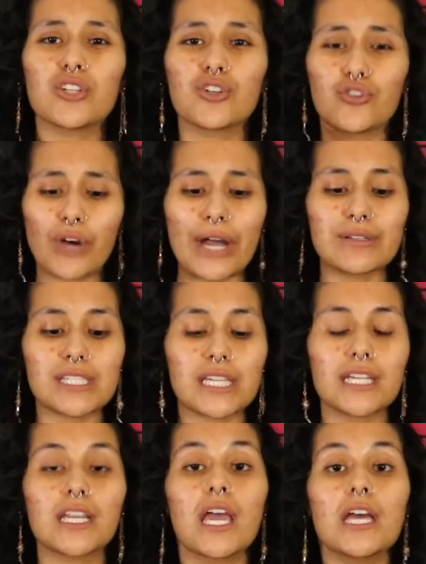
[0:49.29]
you're
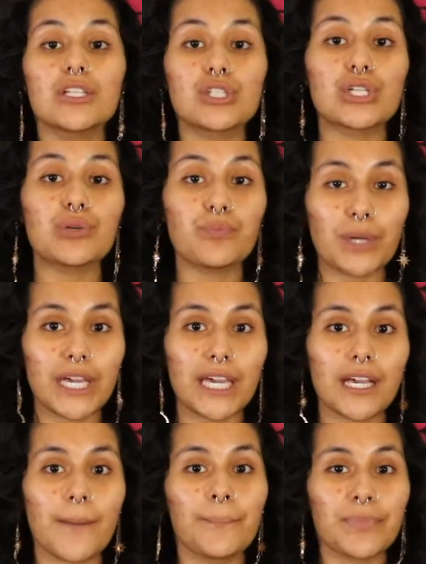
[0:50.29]
grounded to
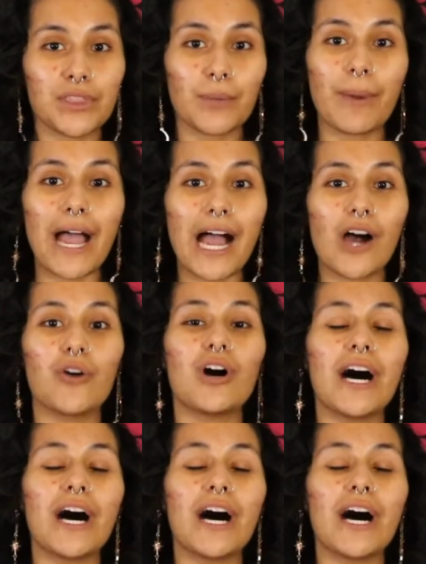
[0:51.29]
pick the pile.